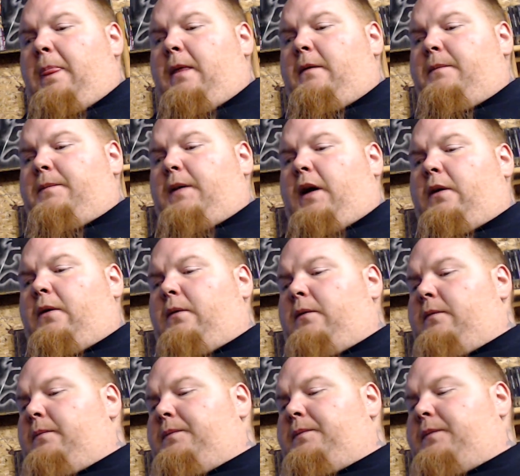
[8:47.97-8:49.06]
I
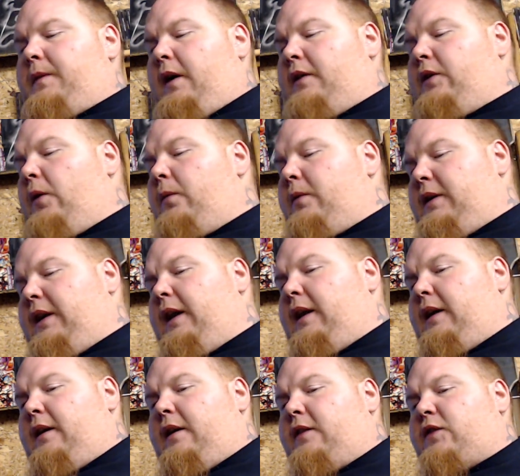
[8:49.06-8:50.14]
don't get it.
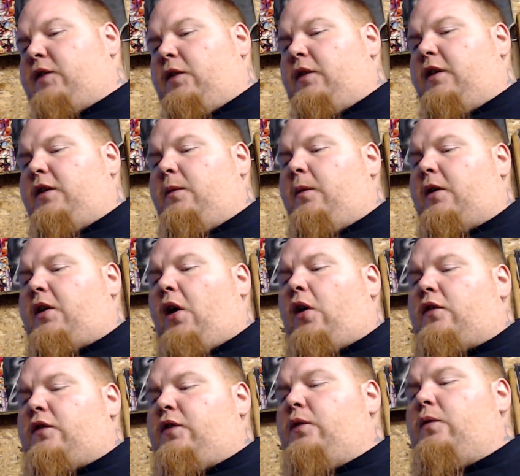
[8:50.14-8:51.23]
It's turned into a
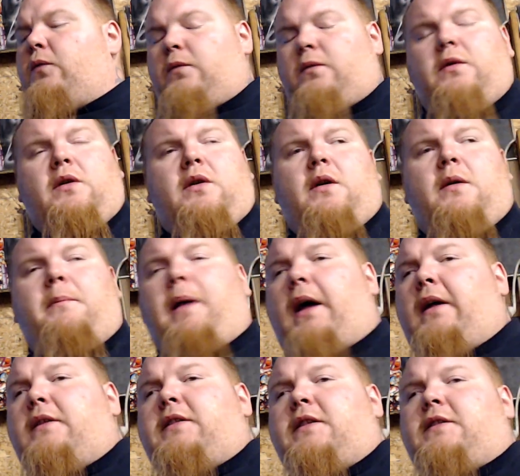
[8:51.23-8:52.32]
cartoon.
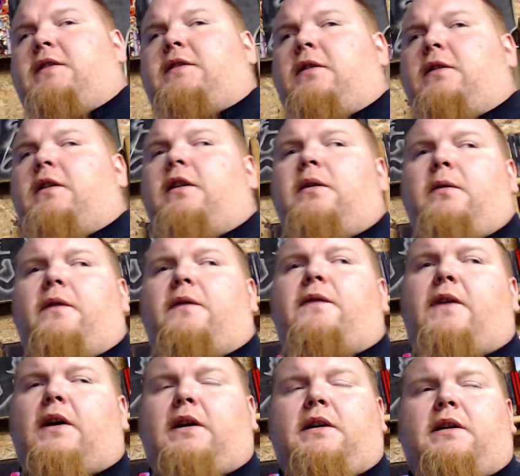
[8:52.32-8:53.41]
Politics has turned into a
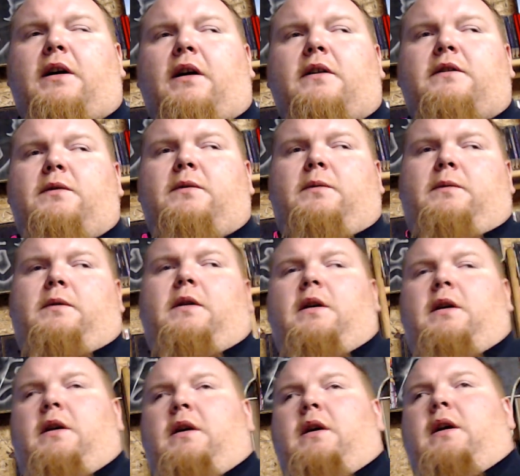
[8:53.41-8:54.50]
fucking cartoon.
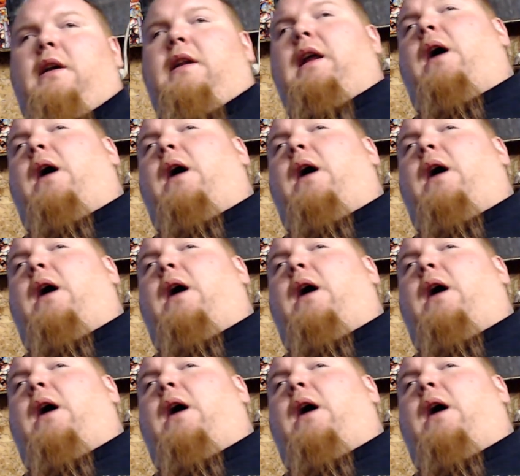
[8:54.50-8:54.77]
Now, I will